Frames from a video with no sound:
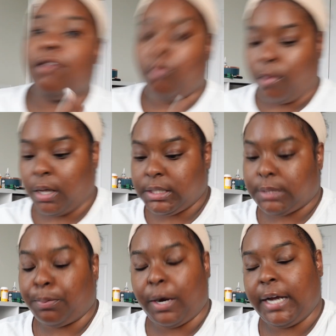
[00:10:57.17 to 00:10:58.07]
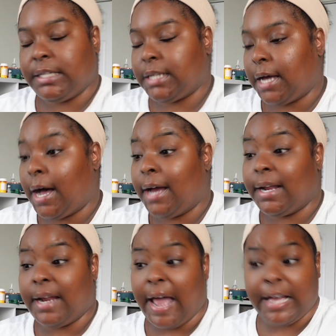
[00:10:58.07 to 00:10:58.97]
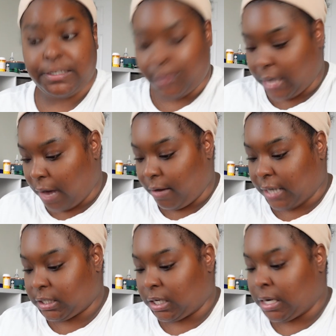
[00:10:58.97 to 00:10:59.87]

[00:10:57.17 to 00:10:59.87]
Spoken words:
once prayed to God and asked for direction.